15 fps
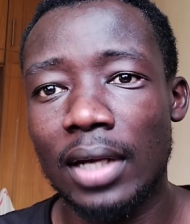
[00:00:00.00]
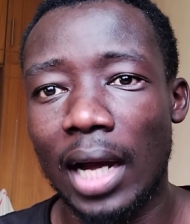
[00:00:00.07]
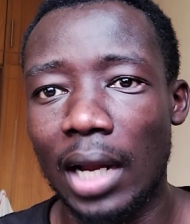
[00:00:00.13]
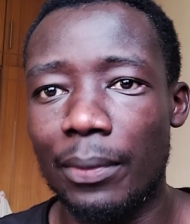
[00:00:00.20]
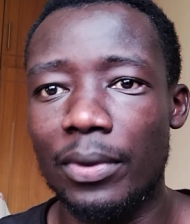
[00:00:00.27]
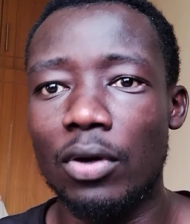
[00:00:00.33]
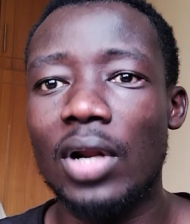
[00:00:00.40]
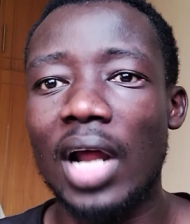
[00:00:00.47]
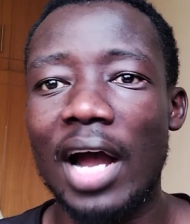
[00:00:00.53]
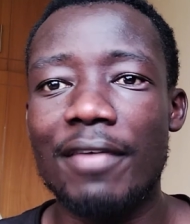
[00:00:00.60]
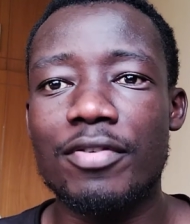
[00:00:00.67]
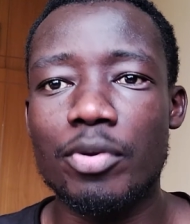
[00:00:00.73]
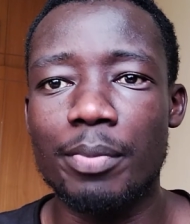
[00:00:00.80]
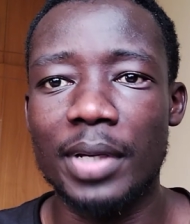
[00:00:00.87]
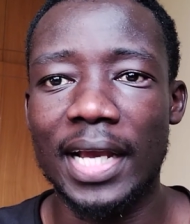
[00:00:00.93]
And we don't
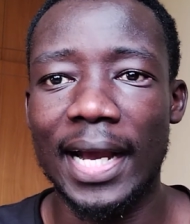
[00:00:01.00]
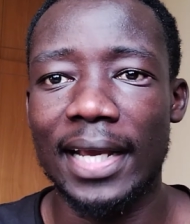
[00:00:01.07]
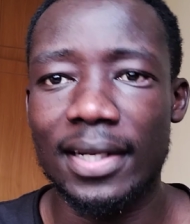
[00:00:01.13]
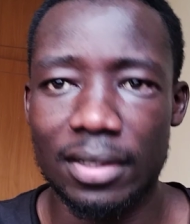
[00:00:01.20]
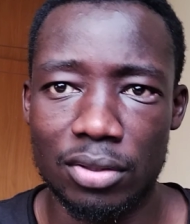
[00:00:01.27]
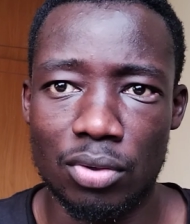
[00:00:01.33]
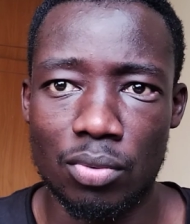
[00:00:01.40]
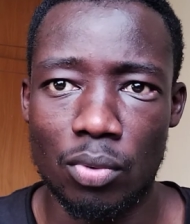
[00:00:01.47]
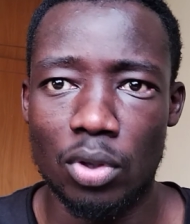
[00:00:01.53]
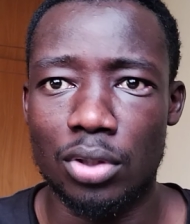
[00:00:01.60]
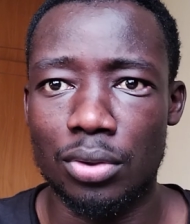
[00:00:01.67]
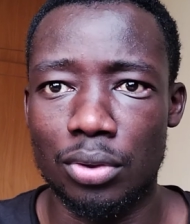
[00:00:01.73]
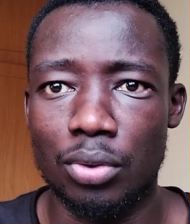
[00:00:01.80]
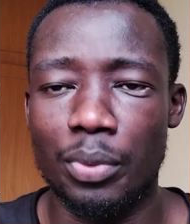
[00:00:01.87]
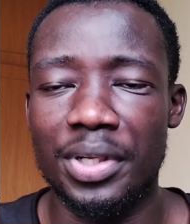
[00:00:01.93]
have to be guided on what
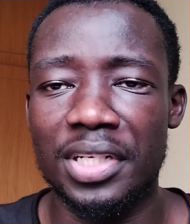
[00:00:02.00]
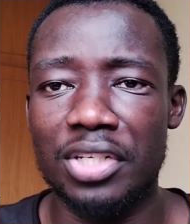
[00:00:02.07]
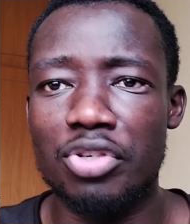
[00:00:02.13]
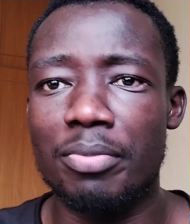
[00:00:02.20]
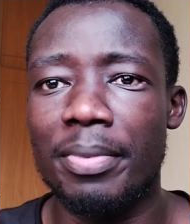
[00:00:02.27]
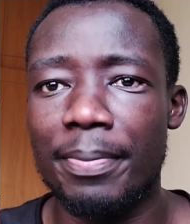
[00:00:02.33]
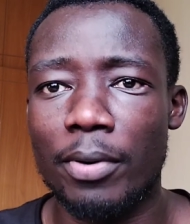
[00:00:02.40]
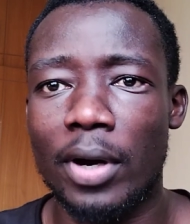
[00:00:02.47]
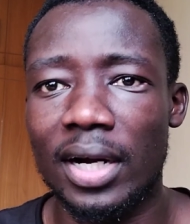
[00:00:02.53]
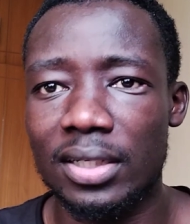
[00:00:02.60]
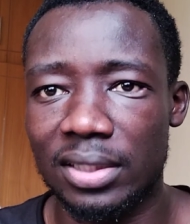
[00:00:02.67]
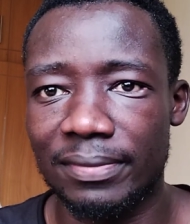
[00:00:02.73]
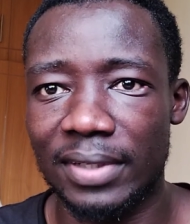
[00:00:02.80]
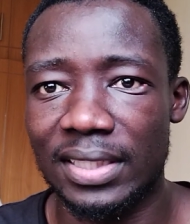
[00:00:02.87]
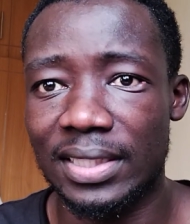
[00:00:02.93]
to do. We need to be
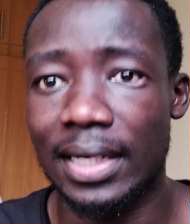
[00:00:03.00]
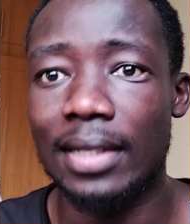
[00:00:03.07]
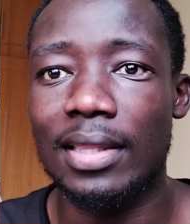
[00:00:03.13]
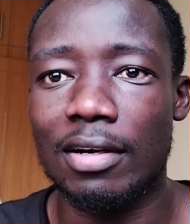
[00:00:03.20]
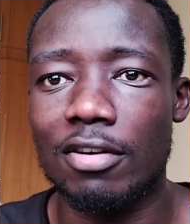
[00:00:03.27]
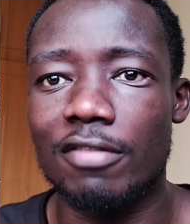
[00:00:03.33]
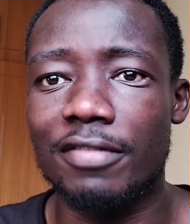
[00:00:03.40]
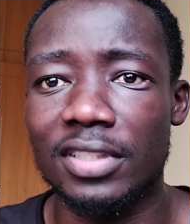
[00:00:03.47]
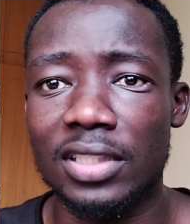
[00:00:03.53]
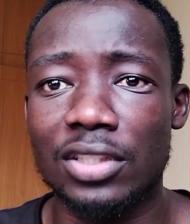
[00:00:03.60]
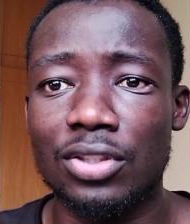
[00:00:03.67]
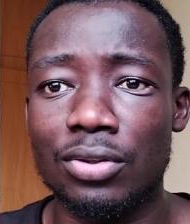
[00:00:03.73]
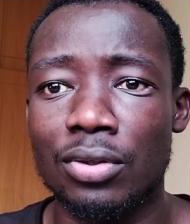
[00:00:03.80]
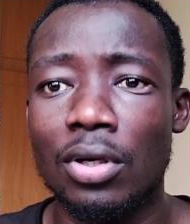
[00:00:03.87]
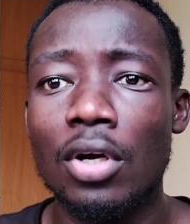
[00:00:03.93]
proactive and take the
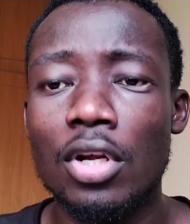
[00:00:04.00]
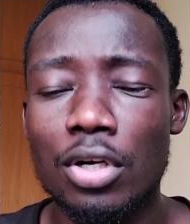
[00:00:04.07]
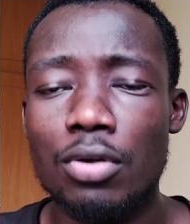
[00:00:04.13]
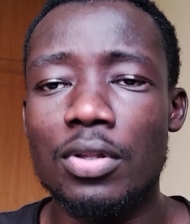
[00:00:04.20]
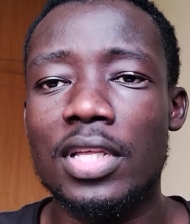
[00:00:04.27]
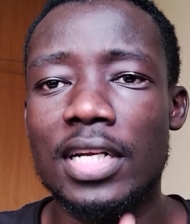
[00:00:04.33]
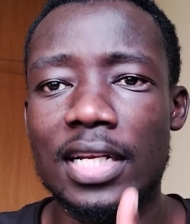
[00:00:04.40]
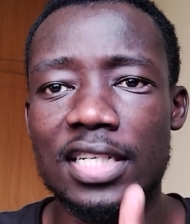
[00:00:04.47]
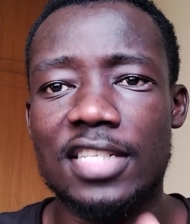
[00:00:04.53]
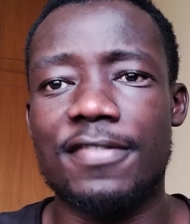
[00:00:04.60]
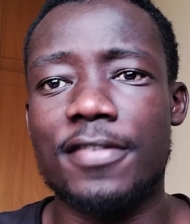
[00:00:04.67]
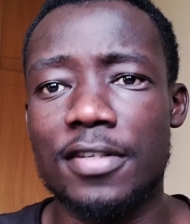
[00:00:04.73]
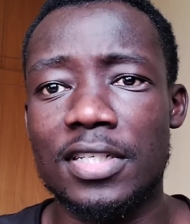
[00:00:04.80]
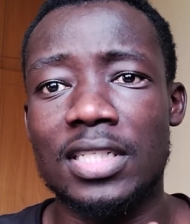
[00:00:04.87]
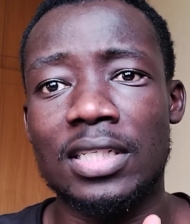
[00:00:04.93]
conversation to the next
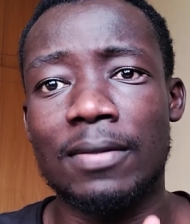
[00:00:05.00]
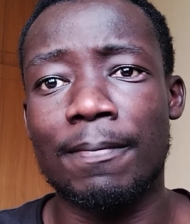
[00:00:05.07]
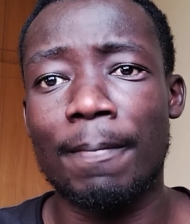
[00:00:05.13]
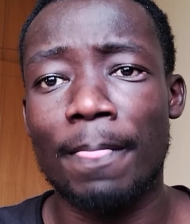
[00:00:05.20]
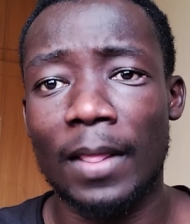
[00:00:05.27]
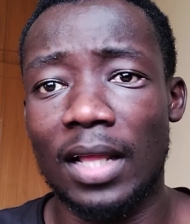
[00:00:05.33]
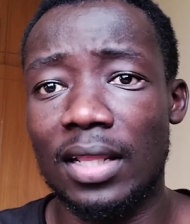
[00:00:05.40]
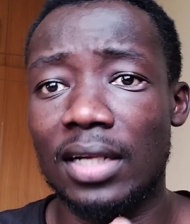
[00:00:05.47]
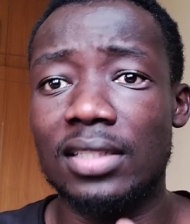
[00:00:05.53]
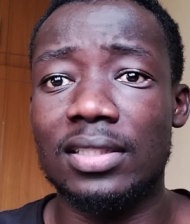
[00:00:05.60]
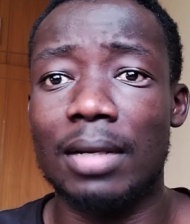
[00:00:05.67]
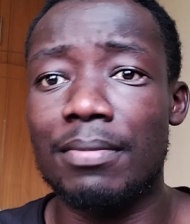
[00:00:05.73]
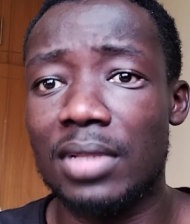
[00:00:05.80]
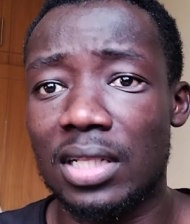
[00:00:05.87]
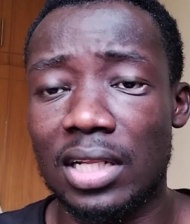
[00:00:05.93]
frontier. And that is
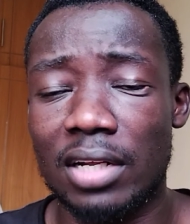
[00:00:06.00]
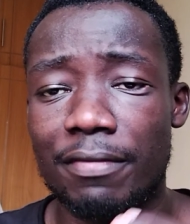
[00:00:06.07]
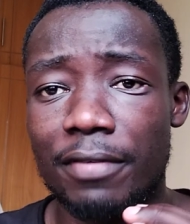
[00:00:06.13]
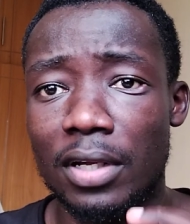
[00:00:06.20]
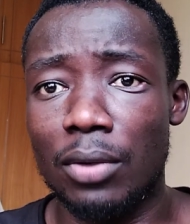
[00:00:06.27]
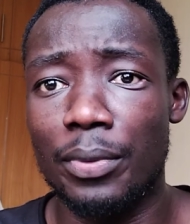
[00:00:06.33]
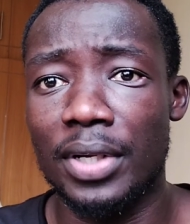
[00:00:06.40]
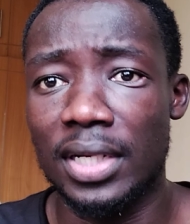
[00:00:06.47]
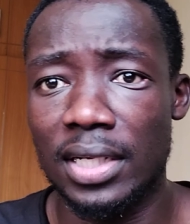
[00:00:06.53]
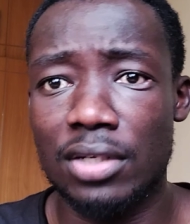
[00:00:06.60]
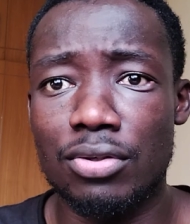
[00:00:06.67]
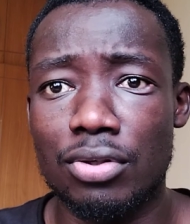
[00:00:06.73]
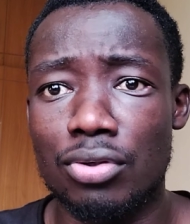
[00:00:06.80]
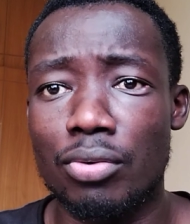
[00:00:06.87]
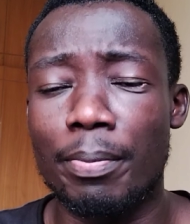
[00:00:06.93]
something that I feel we need
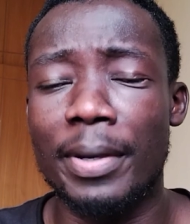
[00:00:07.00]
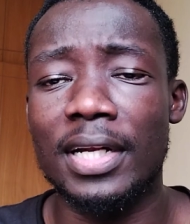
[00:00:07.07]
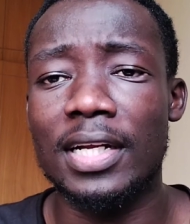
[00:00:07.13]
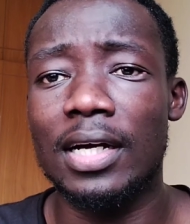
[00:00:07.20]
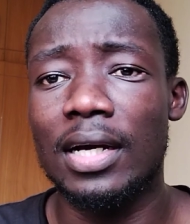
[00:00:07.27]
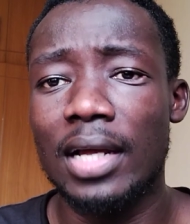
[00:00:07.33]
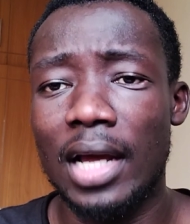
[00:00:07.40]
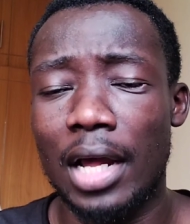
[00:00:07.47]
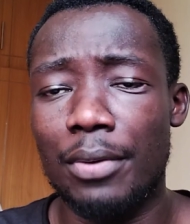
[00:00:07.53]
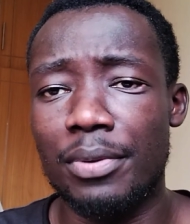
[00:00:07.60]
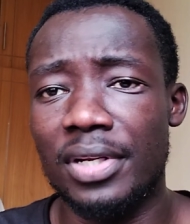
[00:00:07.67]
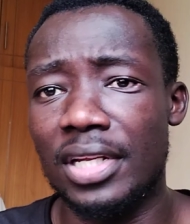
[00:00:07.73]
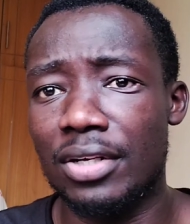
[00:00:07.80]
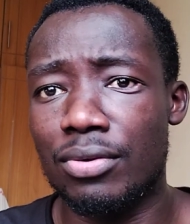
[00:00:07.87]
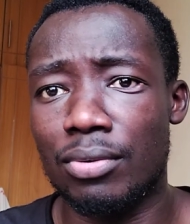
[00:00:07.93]
to do better, and we
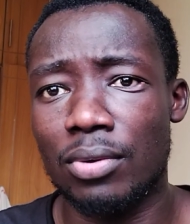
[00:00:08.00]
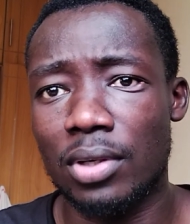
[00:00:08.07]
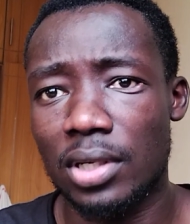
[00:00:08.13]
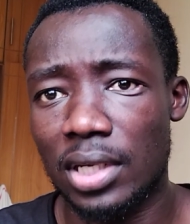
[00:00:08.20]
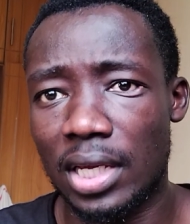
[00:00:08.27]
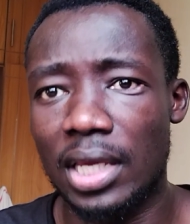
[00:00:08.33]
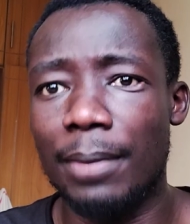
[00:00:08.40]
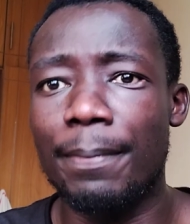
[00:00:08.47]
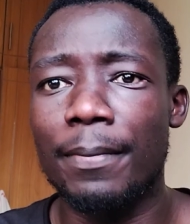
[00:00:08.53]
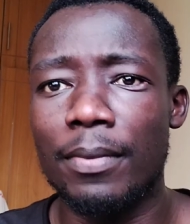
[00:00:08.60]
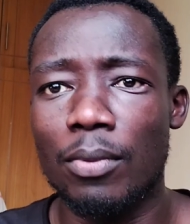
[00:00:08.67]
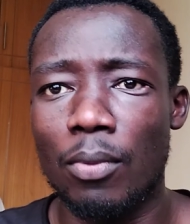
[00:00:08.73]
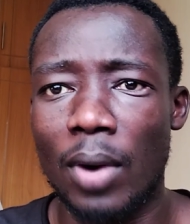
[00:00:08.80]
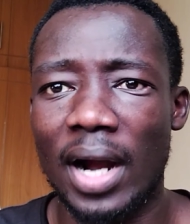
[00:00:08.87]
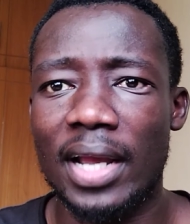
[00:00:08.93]
need to keep
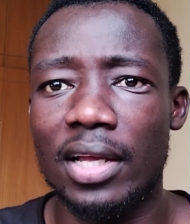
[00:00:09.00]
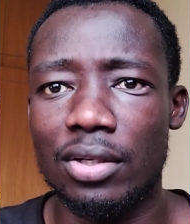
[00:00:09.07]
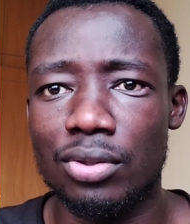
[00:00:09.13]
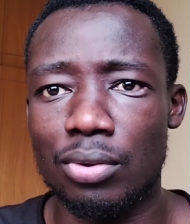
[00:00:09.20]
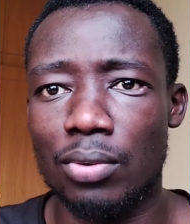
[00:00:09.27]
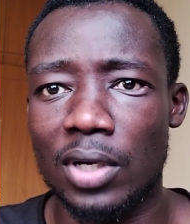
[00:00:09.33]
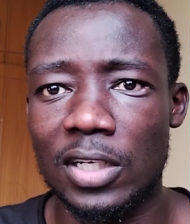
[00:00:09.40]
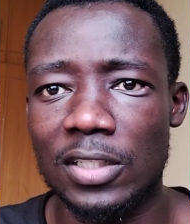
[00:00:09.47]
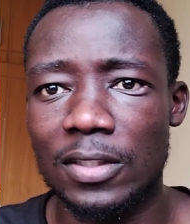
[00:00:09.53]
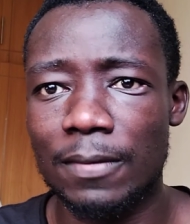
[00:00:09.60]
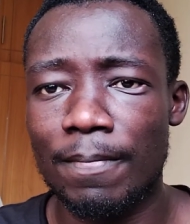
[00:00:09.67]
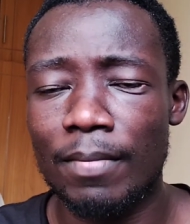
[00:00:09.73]
working towards.